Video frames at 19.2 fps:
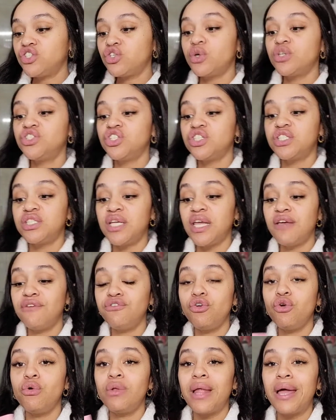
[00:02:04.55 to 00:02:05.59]
So it just
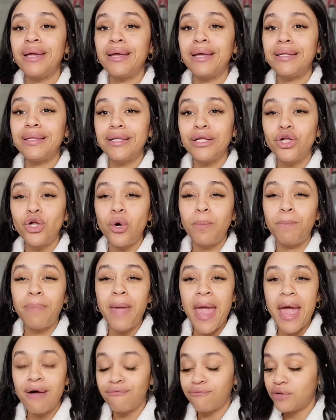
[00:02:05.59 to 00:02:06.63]
gives you like a little
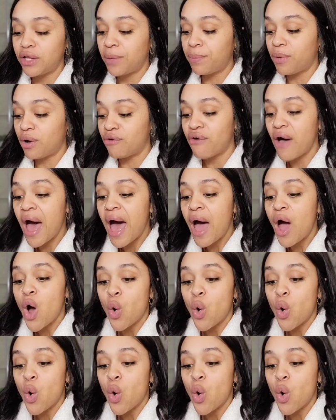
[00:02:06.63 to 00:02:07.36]
pamphlet of